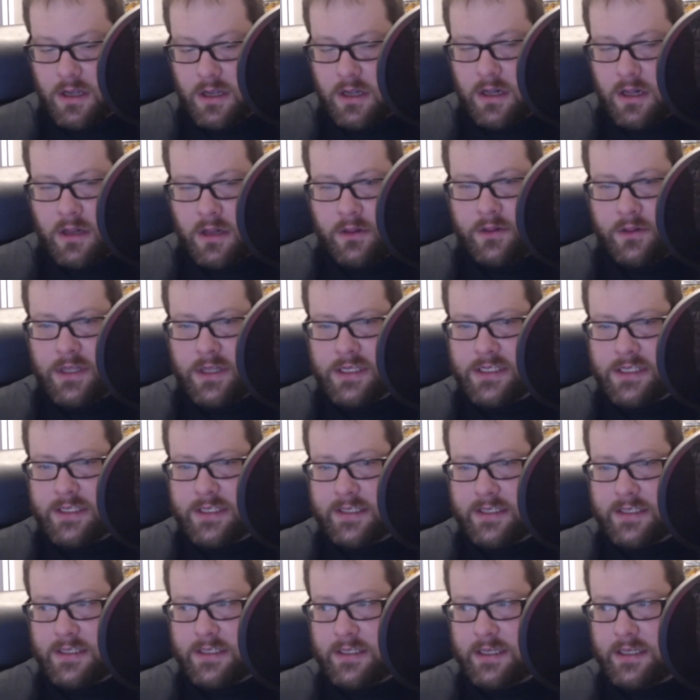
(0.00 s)
the
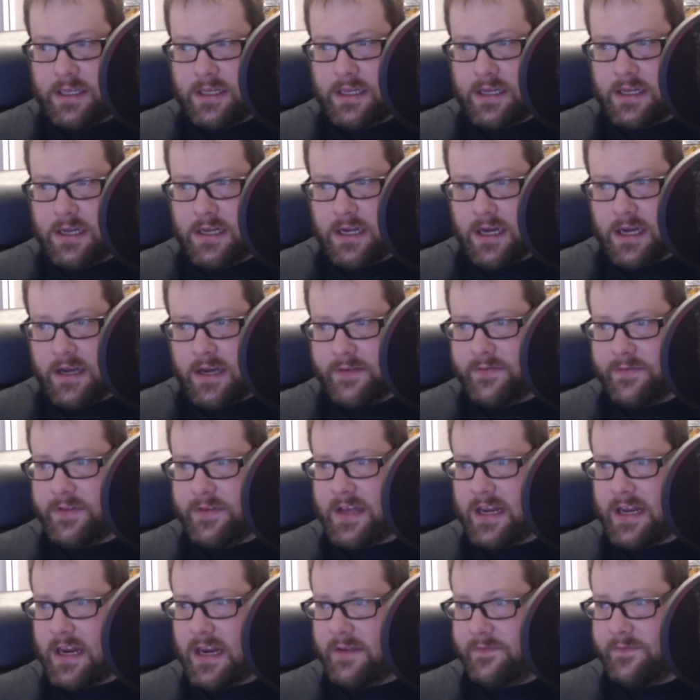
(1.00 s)
stuff
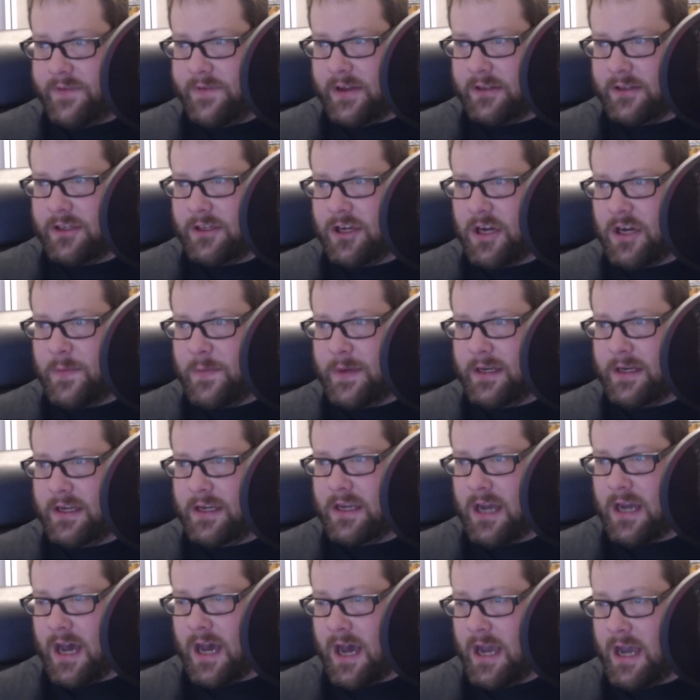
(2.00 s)
that I felt could have been
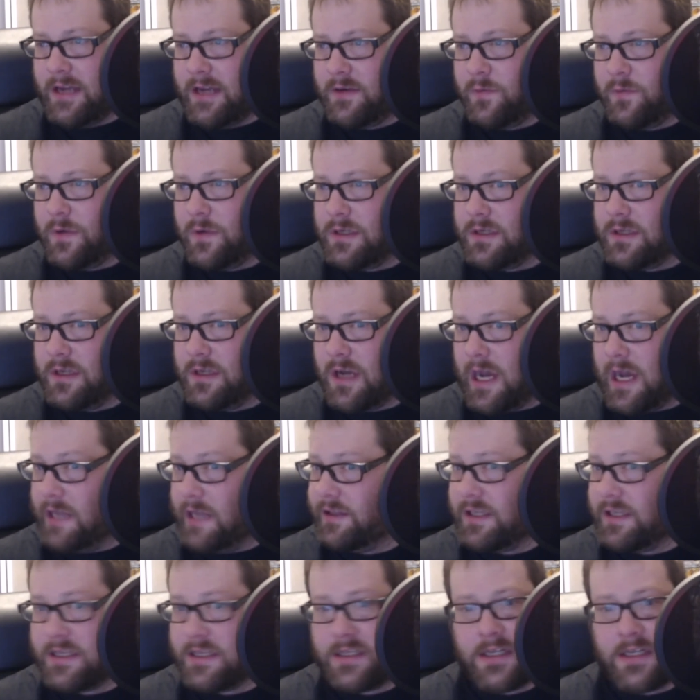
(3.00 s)
cut was not
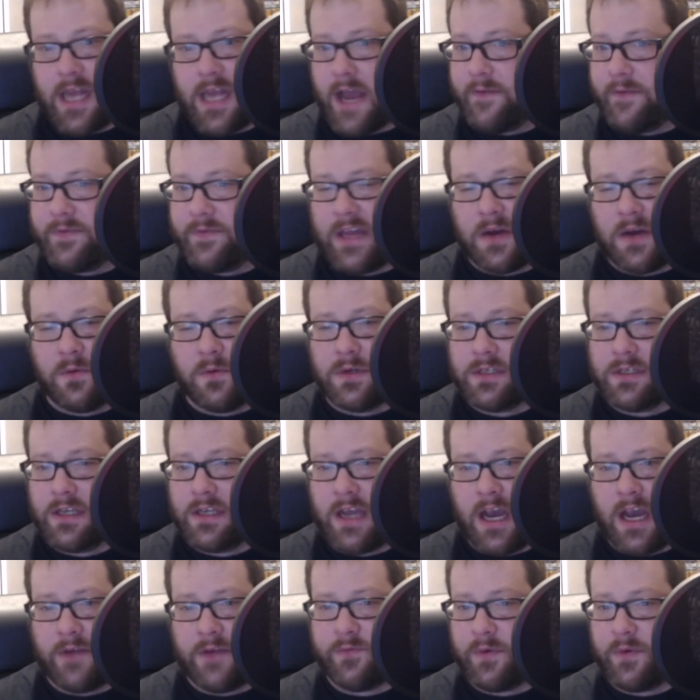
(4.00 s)
the stuff that was
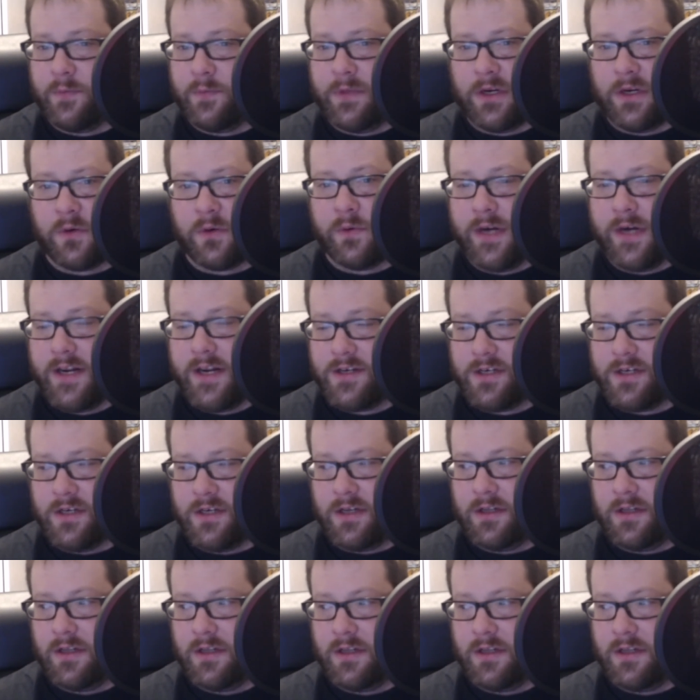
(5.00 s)
cut from the original.